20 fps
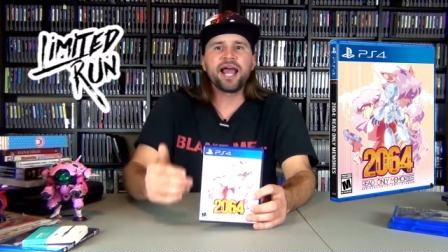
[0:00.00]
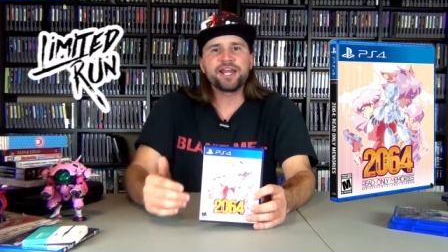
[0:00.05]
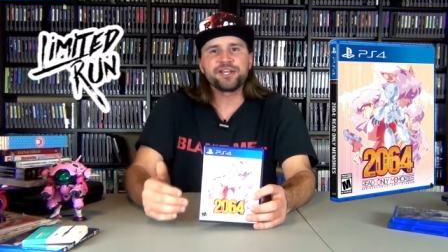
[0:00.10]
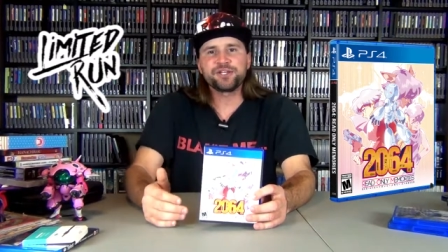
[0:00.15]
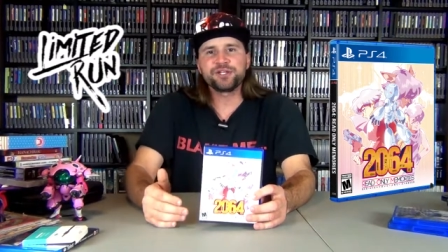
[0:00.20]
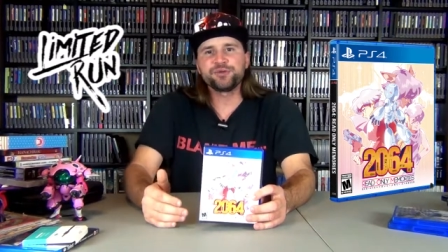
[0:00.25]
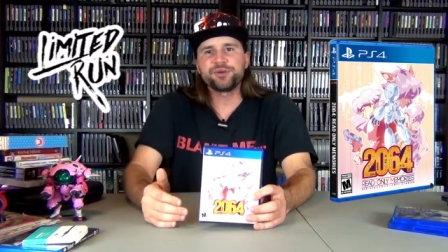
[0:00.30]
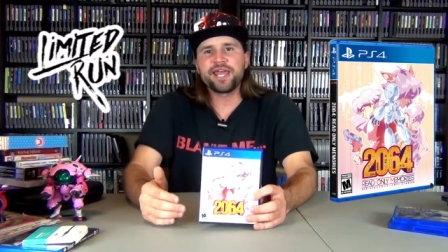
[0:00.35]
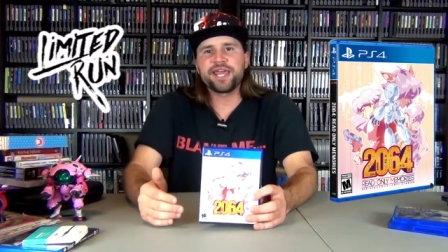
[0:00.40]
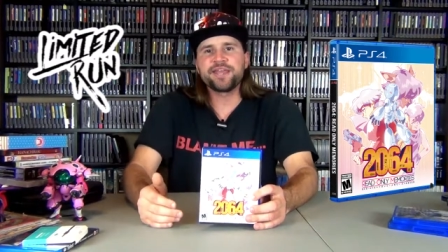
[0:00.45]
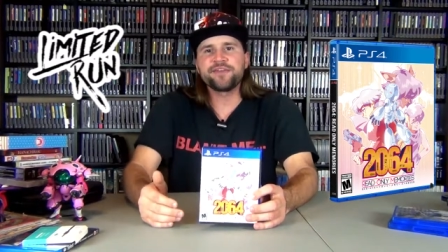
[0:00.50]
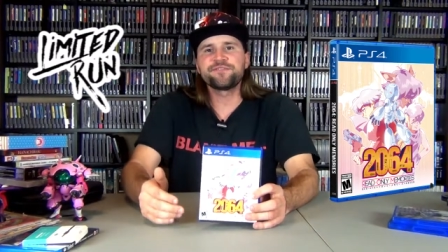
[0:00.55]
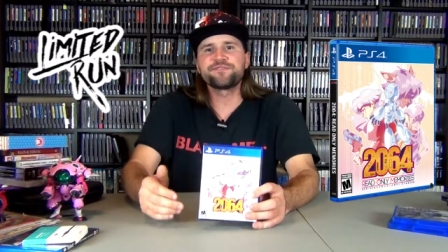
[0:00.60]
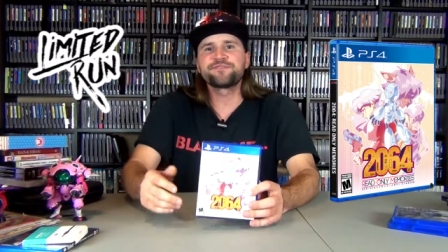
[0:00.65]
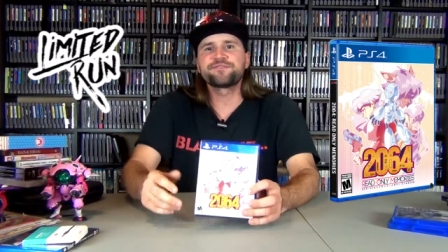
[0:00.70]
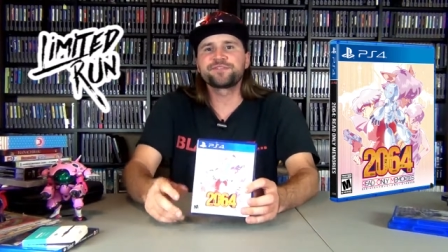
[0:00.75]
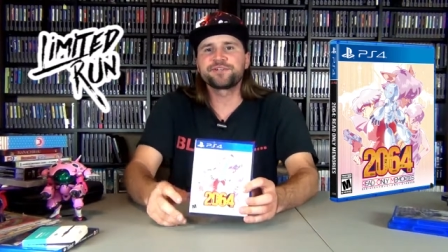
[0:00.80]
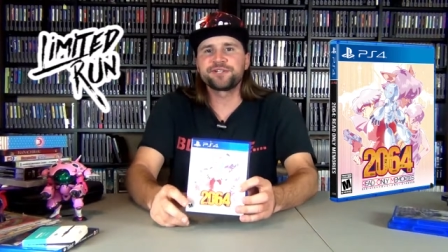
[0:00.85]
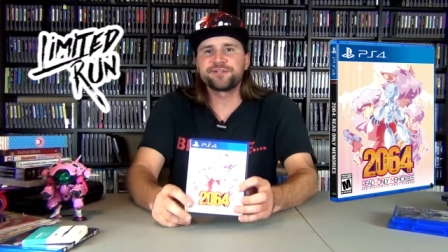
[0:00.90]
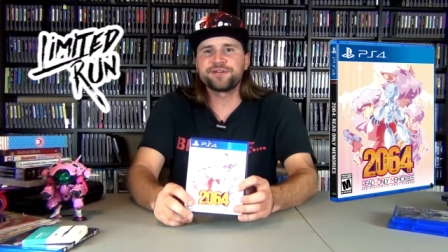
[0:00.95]
I do
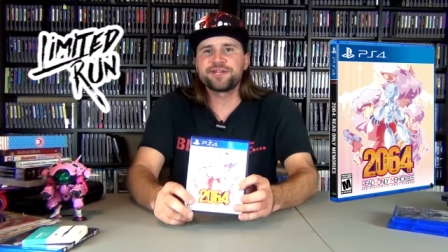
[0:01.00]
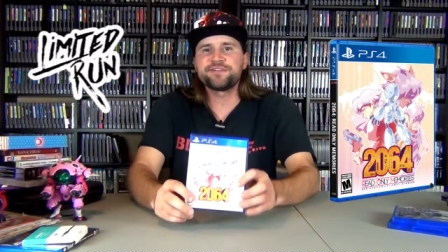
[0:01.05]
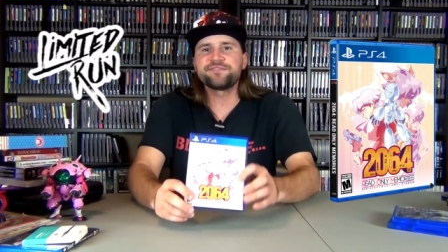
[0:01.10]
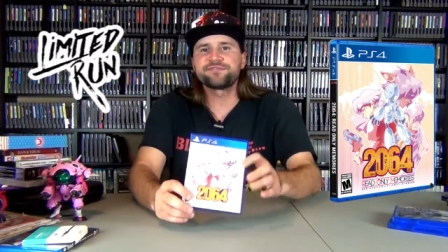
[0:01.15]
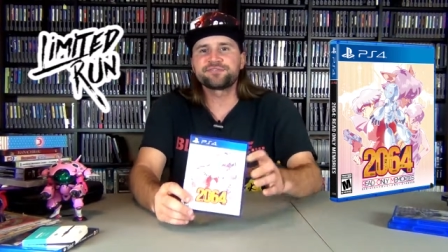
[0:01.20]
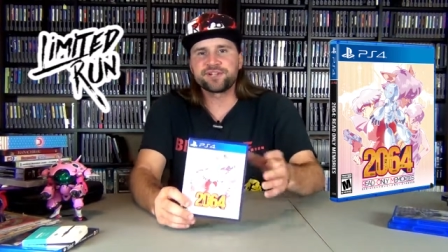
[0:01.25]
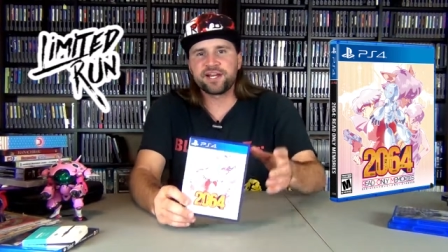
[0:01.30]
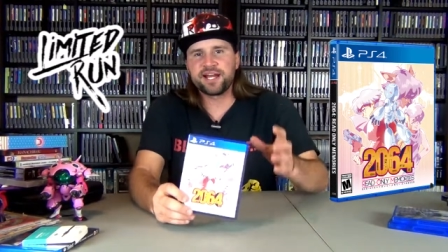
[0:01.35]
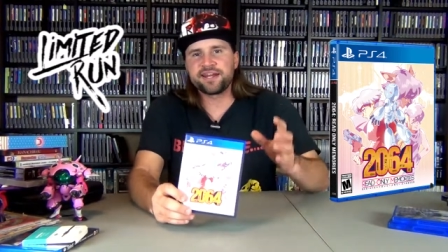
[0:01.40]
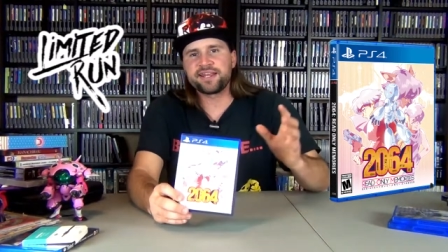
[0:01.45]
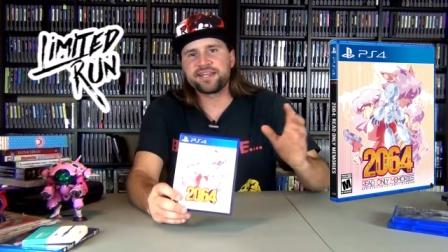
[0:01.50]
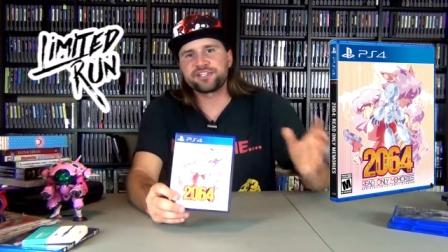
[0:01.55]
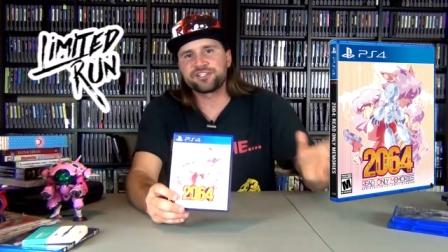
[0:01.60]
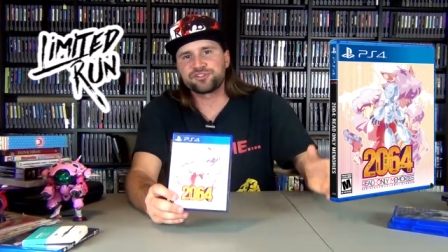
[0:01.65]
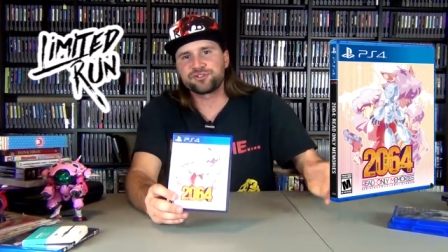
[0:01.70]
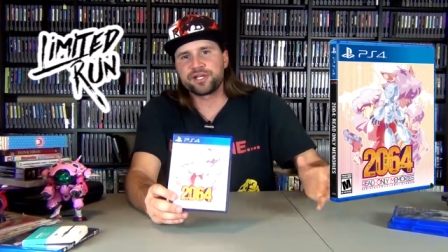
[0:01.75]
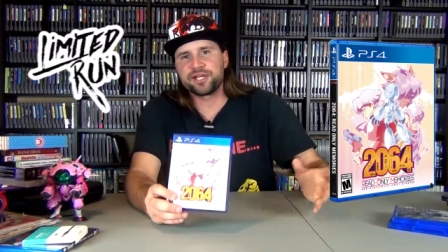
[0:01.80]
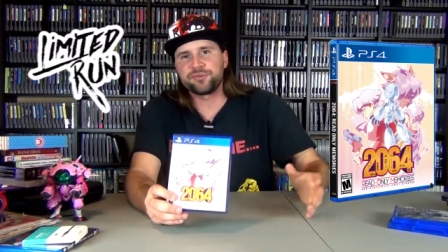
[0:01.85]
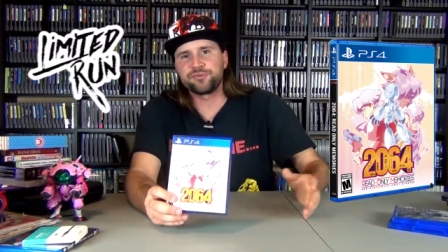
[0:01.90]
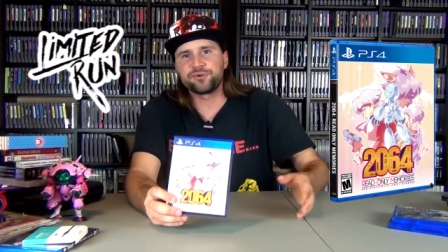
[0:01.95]
a Furry
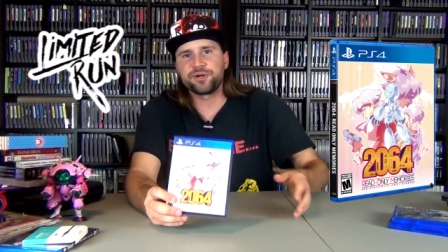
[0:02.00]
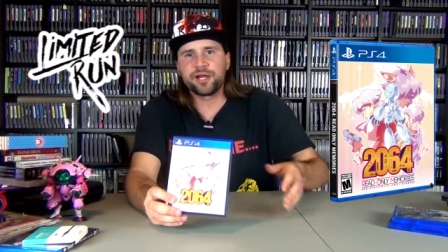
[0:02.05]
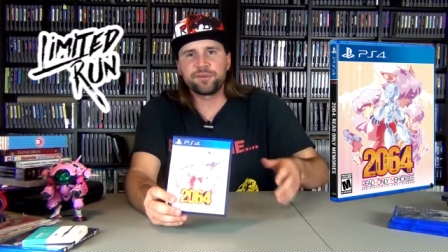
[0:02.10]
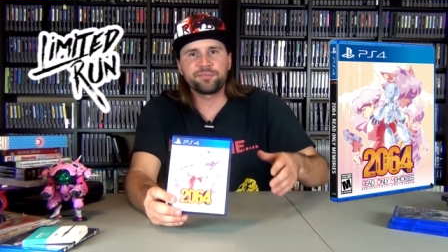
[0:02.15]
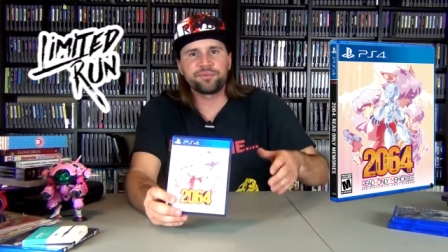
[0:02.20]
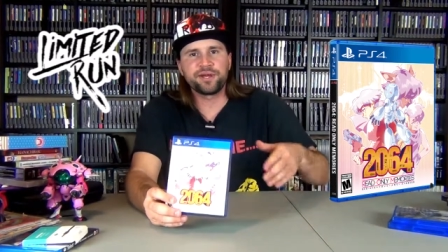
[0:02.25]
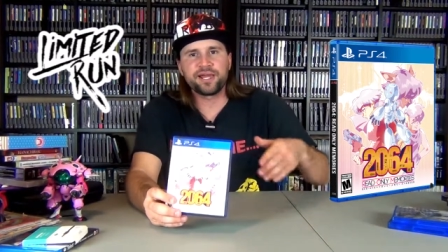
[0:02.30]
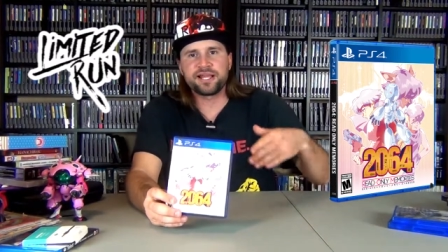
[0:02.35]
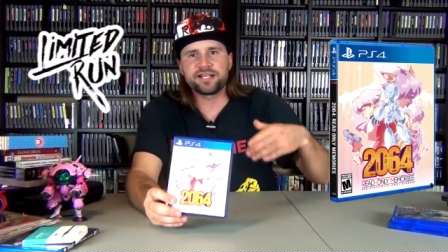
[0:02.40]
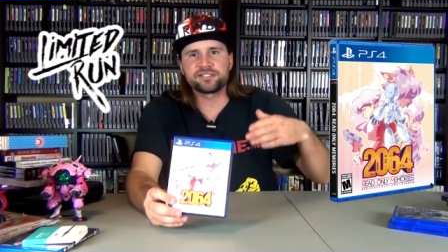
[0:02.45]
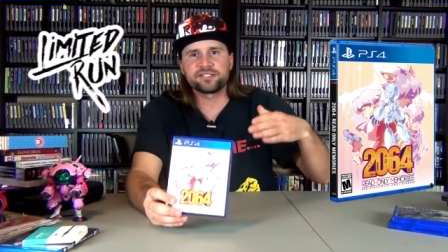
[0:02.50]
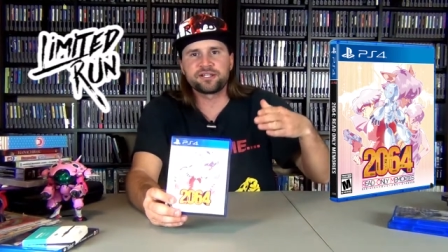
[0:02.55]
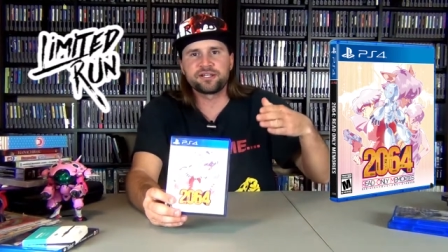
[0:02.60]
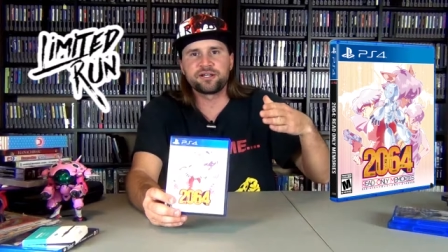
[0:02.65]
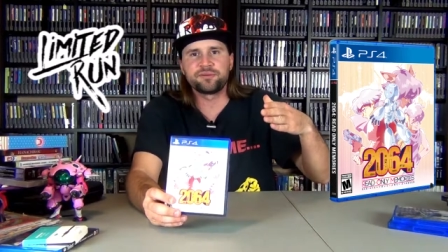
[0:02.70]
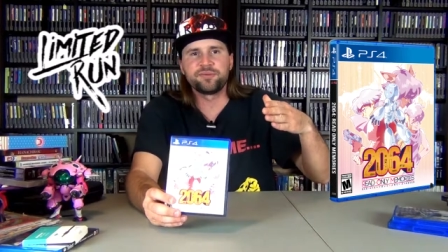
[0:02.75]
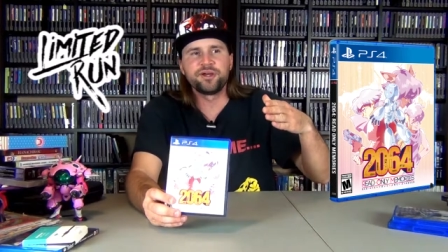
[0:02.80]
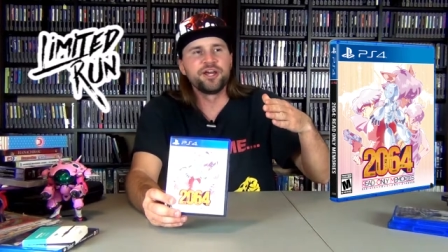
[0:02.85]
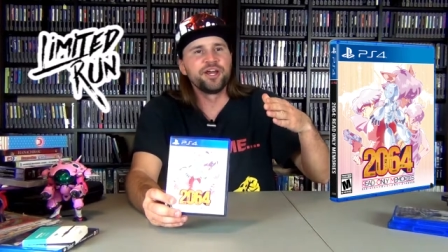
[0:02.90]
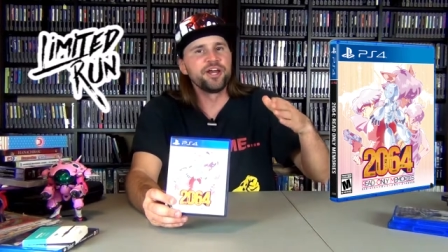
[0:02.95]
Friday stream where I play
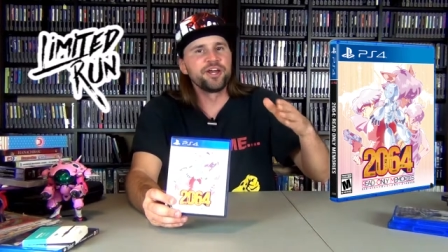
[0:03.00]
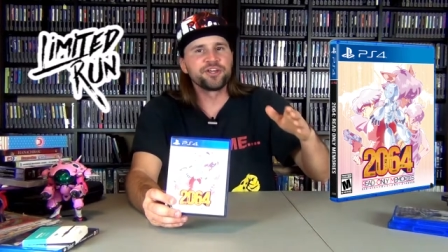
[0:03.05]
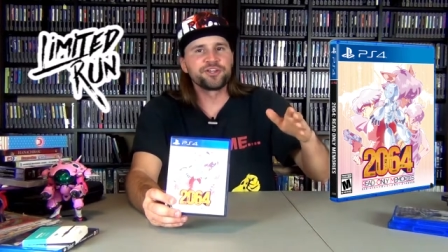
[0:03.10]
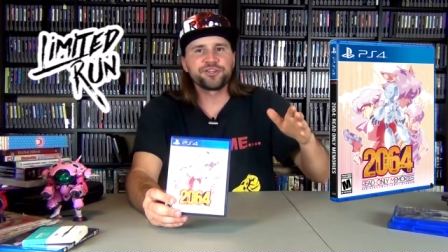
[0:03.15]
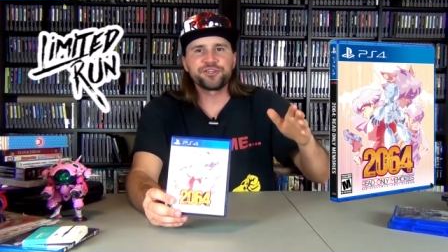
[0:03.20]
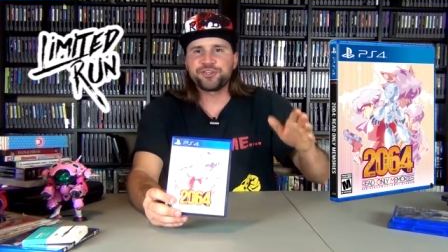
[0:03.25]
some